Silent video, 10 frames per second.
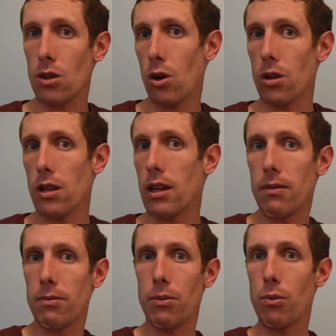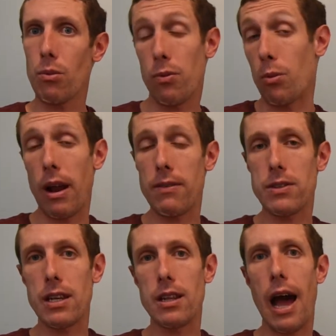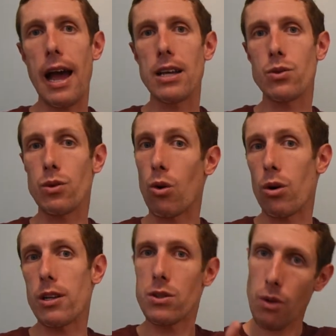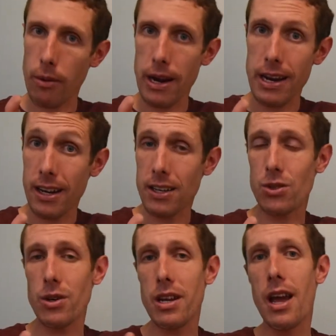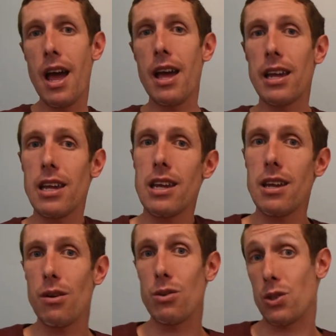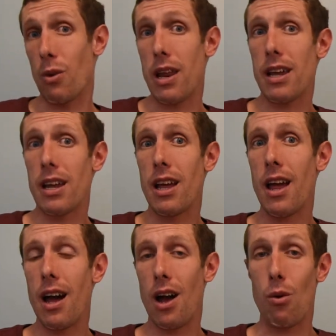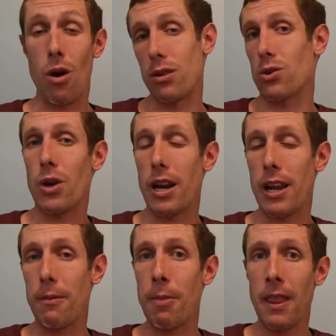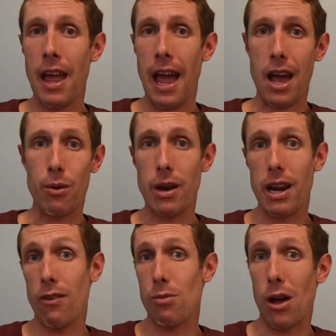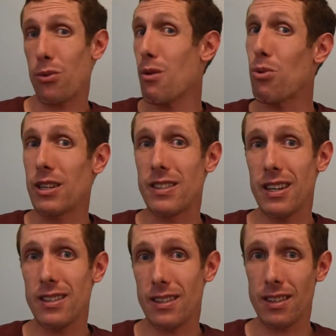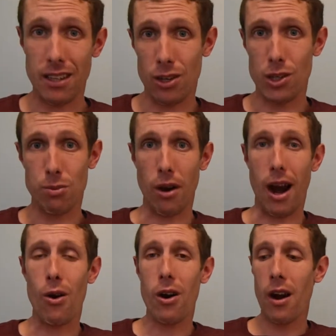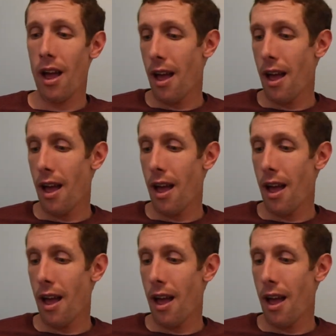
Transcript: currently, from what I've seen, the highest recorded sweat rate in history. He was sweating while he was training at a rate of about 3.6 liters per hour.